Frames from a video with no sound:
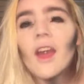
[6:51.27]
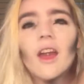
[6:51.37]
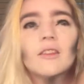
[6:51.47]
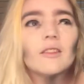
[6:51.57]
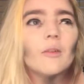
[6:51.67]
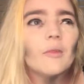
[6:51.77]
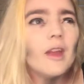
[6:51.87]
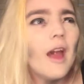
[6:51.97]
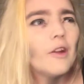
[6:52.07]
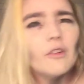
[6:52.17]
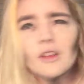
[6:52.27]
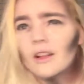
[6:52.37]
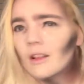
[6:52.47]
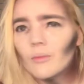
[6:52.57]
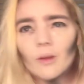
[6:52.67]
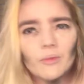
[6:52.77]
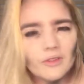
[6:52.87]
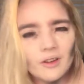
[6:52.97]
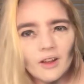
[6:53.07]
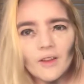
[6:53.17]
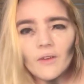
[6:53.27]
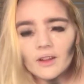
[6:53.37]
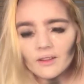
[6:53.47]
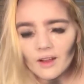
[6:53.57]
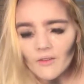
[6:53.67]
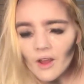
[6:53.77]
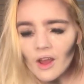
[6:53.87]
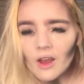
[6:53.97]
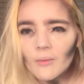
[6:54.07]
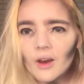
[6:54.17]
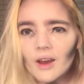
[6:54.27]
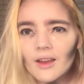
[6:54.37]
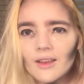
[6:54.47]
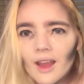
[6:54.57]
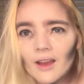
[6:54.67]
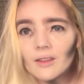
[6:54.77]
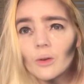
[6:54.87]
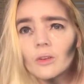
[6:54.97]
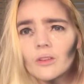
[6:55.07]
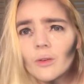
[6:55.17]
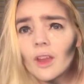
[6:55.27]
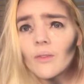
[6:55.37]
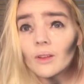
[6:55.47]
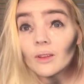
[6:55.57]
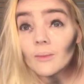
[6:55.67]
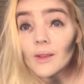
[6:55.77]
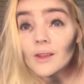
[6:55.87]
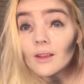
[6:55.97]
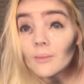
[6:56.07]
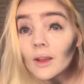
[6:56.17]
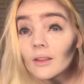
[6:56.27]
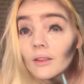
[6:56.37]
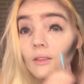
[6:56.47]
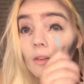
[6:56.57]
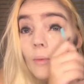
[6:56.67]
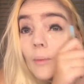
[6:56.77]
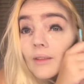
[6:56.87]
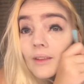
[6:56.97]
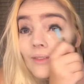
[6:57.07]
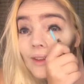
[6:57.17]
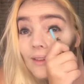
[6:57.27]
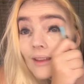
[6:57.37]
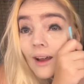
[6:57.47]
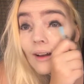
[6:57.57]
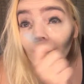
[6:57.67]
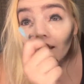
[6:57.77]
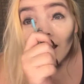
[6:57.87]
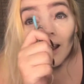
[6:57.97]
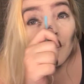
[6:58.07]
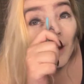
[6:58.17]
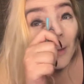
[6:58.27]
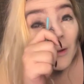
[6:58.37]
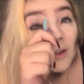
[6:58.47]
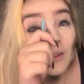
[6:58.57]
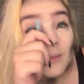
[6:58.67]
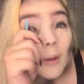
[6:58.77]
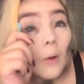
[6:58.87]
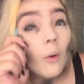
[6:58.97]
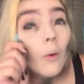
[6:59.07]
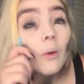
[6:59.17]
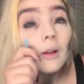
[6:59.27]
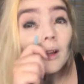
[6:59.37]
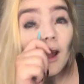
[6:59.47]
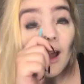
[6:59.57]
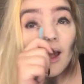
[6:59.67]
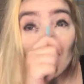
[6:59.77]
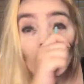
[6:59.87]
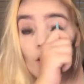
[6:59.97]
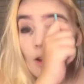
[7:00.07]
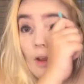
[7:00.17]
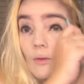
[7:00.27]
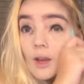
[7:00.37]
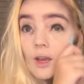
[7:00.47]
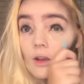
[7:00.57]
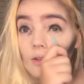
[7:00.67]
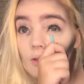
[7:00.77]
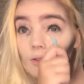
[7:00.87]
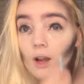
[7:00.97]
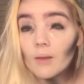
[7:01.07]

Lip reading: And so I'm going to add greens and purples and all that fun stuff. But yeah, so it's okay if it looks messy because mine looks super messy if you can tell. But I'm going to use my whole like eye area right here to try